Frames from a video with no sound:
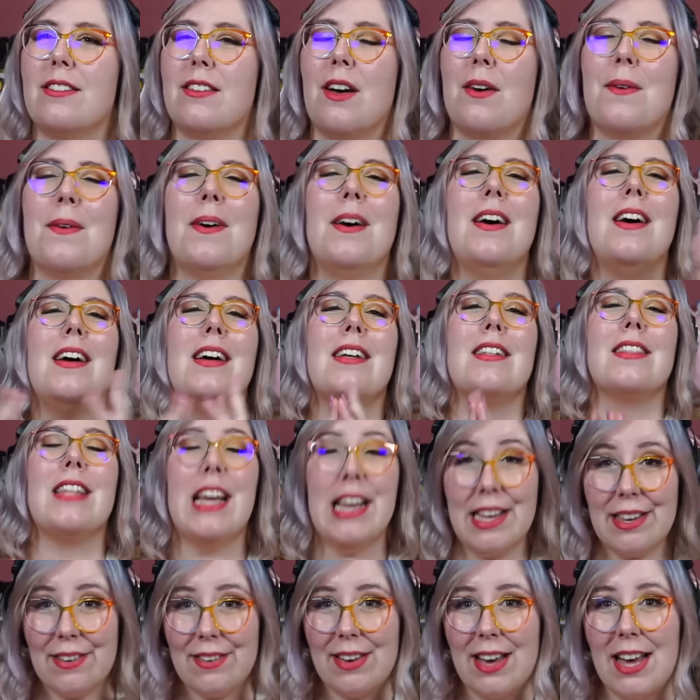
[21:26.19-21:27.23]
So
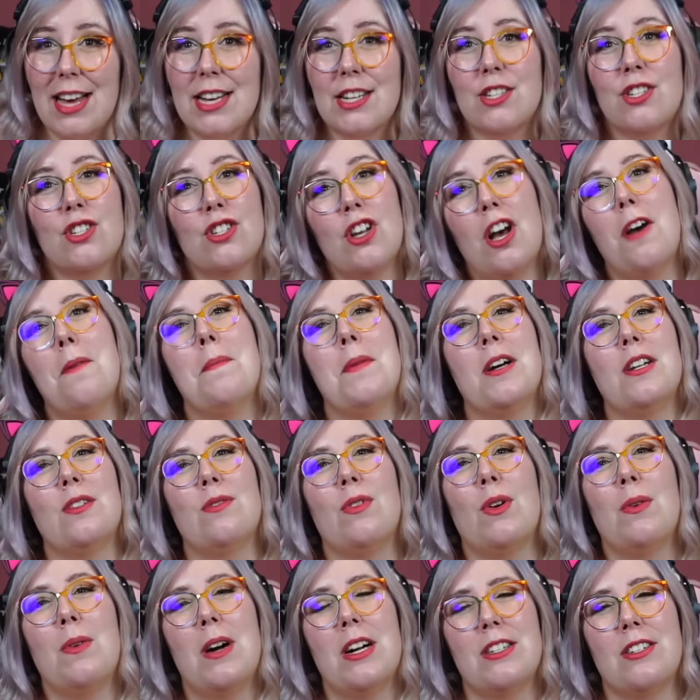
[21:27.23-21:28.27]
thank you guys so much
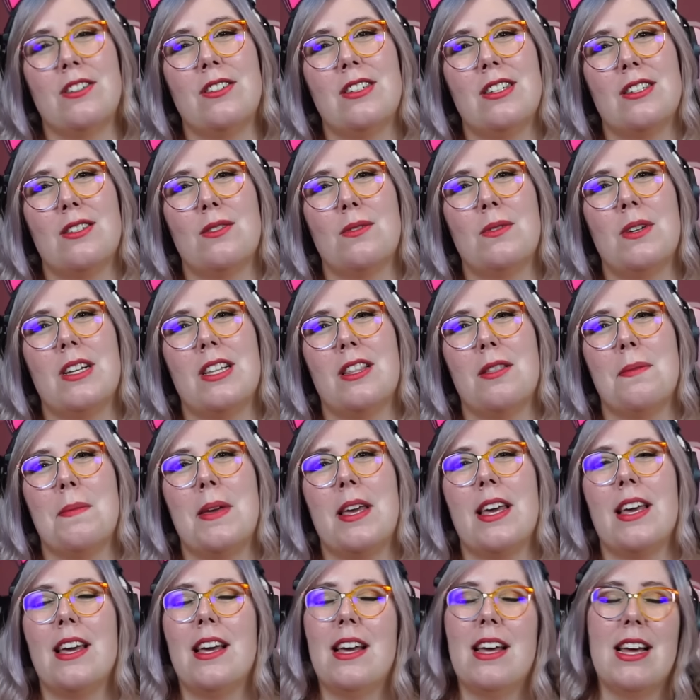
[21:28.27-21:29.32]
for watching this with
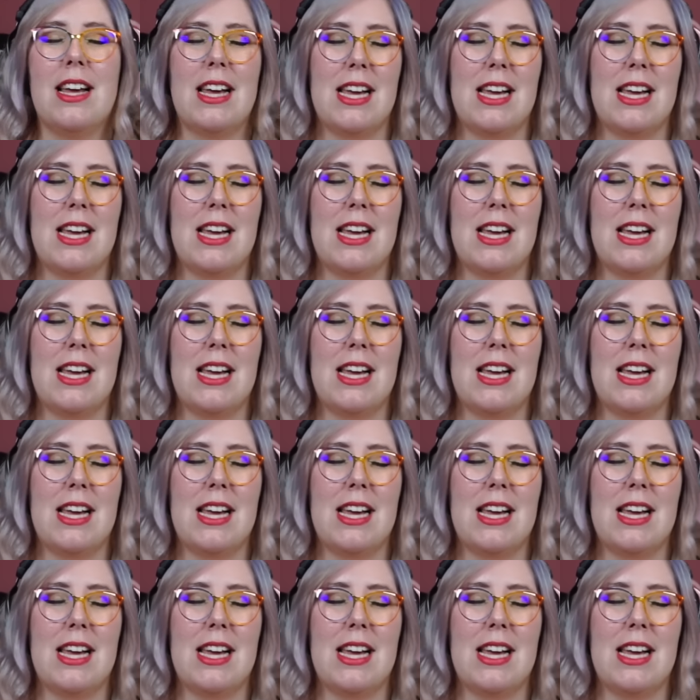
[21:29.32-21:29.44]
me.